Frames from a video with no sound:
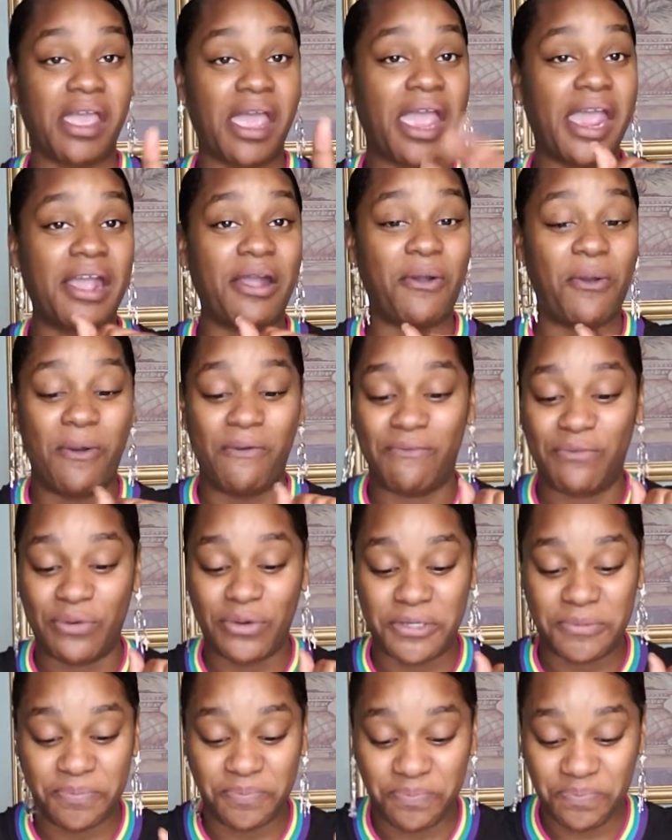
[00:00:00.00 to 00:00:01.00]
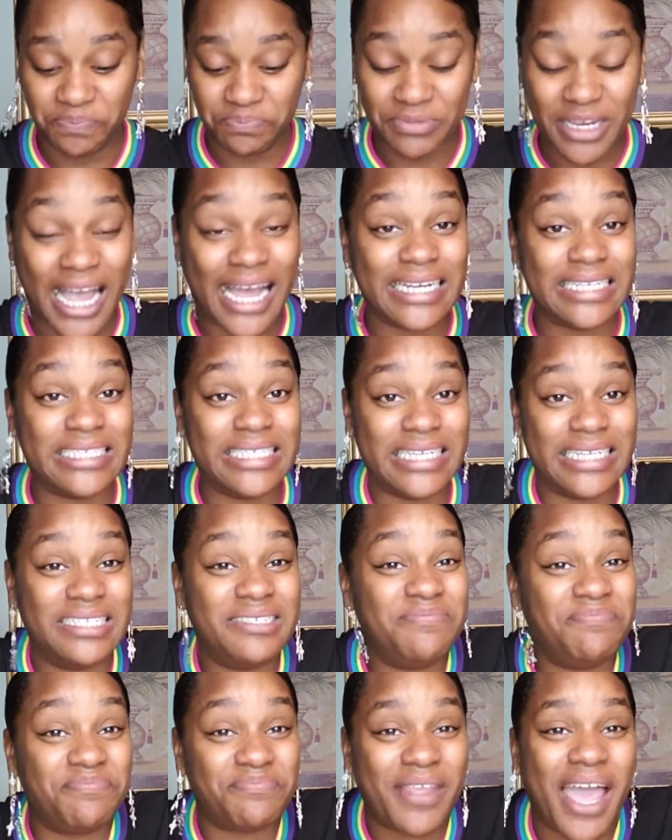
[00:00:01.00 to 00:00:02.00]
I ain't going for it. I did
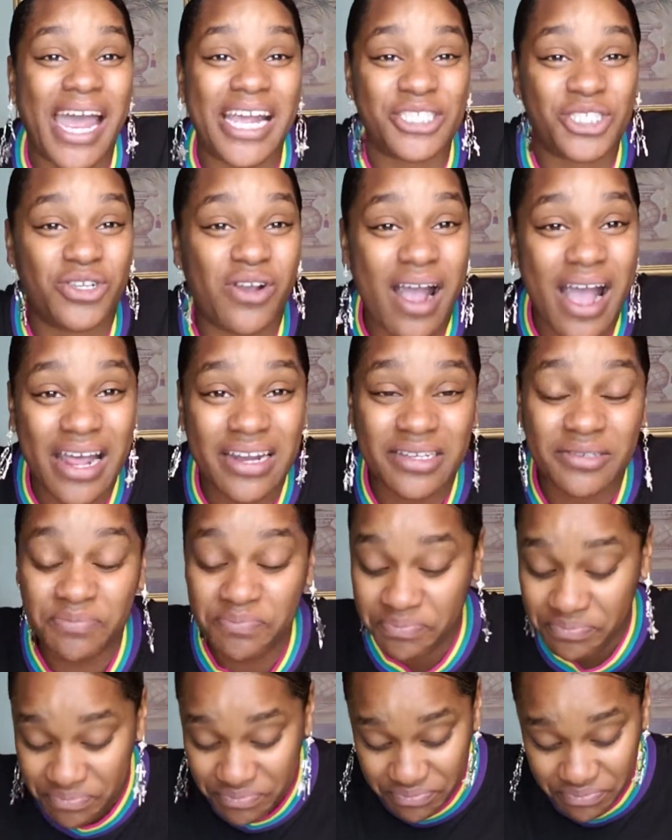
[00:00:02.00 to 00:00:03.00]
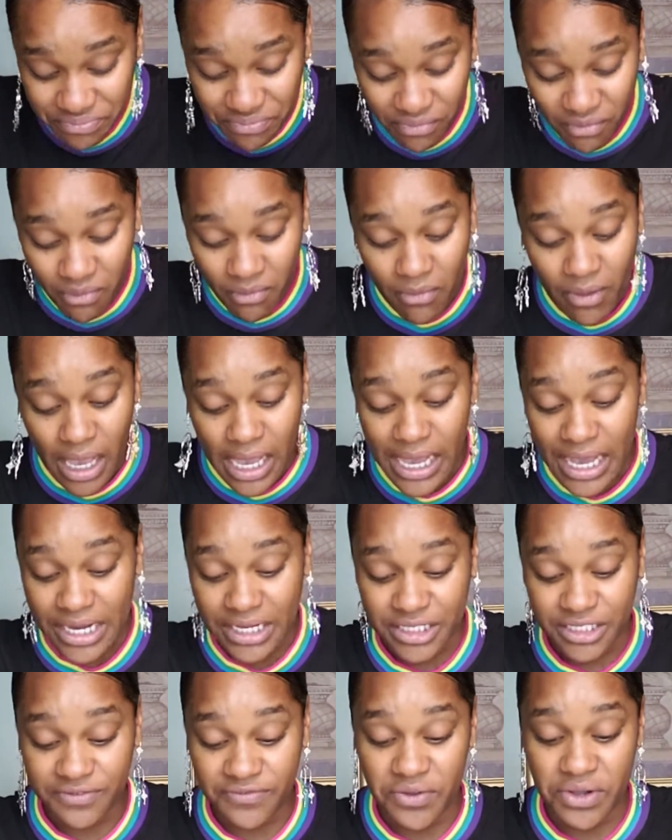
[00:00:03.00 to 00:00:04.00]
it. I tried it.
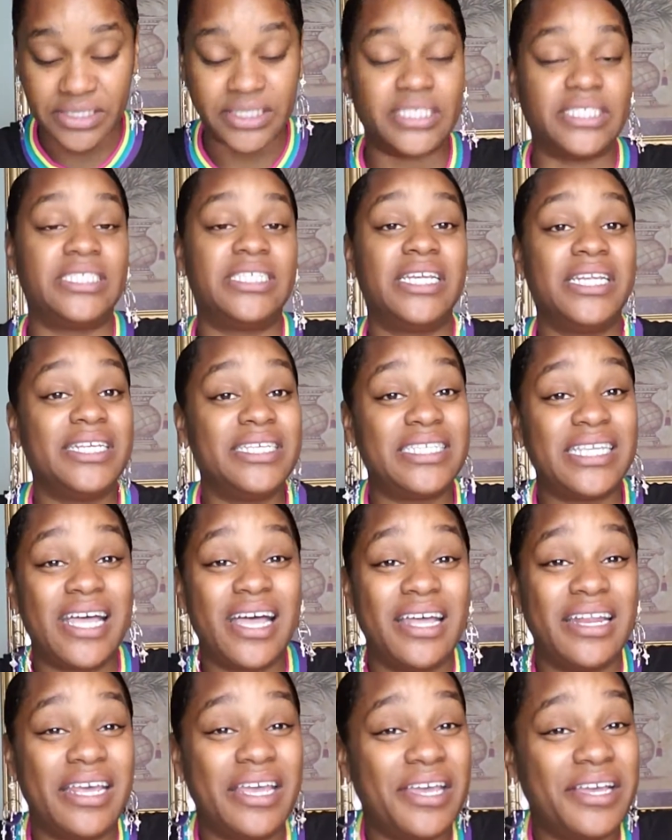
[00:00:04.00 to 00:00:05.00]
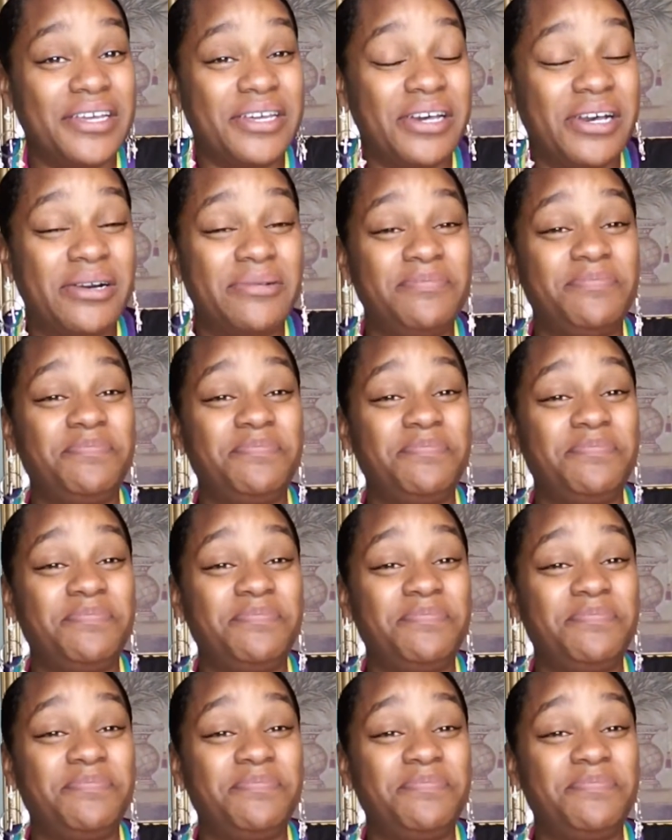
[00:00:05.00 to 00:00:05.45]
And as far as the sunny side egg